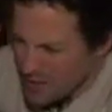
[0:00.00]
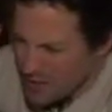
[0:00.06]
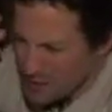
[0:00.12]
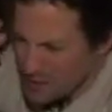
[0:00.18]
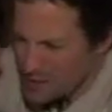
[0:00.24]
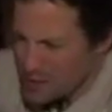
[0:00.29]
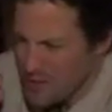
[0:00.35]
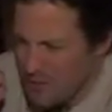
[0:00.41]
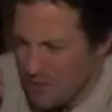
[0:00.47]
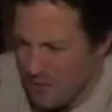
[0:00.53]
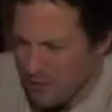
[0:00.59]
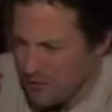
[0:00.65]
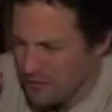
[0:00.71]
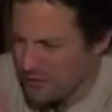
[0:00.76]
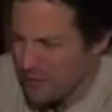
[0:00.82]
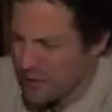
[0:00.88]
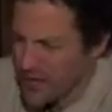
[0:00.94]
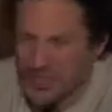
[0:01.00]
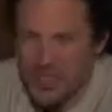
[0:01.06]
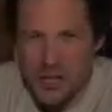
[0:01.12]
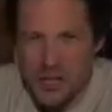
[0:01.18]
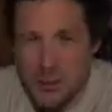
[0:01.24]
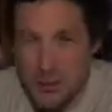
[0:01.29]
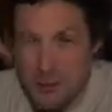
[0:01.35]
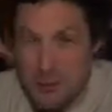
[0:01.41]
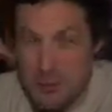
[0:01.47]
Super fresh,
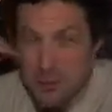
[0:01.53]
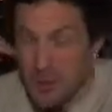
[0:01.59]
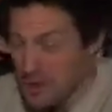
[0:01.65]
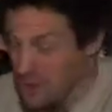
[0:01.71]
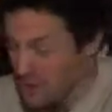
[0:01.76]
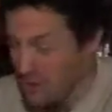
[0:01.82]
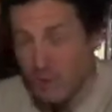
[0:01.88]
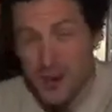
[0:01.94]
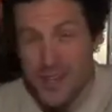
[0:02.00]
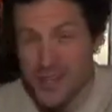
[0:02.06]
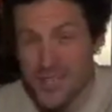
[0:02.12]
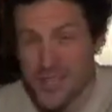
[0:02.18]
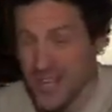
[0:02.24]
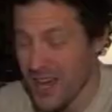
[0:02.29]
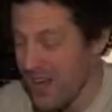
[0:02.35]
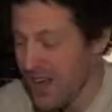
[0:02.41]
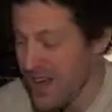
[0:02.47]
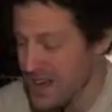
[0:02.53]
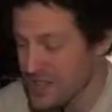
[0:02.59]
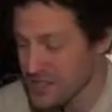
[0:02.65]
crazy high